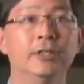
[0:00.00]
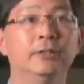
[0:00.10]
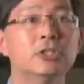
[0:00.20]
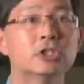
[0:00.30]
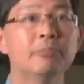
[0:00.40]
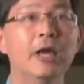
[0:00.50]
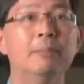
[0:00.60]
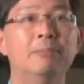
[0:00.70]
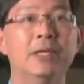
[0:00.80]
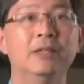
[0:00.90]

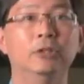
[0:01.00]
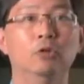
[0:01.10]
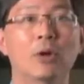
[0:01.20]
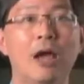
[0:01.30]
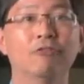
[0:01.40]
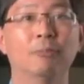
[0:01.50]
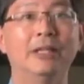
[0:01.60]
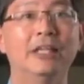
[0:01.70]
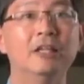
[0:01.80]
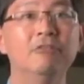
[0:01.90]
despite being derived from
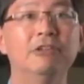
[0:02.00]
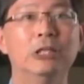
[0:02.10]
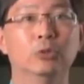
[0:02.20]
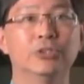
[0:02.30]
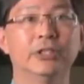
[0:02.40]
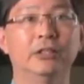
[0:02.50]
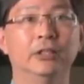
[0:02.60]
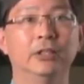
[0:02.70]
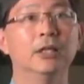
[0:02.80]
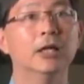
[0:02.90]
an in vitro
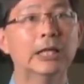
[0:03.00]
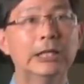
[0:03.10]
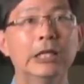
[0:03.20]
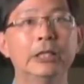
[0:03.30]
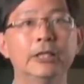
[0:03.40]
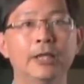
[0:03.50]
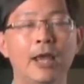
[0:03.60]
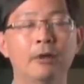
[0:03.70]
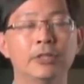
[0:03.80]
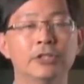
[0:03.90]
setting, clearly
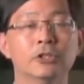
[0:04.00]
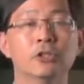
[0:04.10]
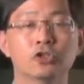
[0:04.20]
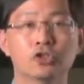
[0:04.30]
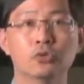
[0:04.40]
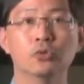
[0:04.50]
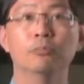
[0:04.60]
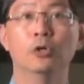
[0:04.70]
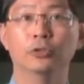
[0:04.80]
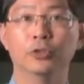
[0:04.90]
carries true
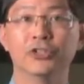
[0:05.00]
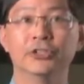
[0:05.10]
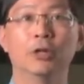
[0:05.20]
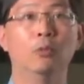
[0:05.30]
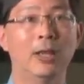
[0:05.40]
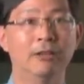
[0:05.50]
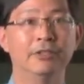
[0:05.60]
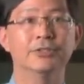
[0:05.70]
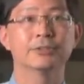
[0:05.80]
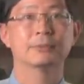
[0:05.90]
prognostic
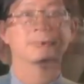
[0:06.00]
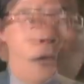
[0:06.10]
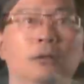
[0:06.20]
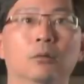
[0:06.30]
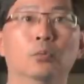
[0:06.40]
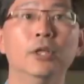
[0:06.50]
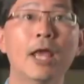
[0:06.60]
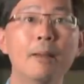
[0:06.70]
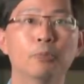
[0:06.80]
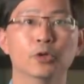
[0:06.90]
relevance. We
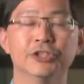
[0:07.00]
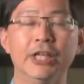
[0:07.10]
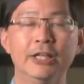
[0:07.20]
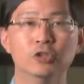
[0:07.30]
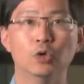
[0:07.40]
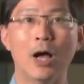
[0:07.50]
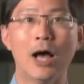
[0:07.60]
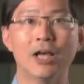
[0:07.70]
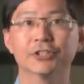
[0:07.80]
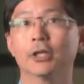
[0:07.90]
then proceeded to
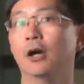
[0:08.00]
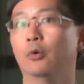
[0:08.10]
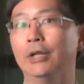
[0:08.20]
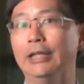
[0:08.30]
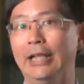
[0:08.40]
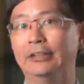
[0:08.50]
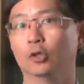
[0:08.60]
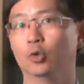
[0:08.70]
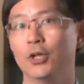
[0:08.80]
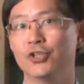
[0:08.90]
ask a related
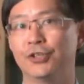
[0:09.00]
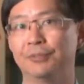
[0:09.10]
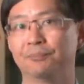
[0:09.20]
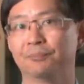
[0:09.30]
question.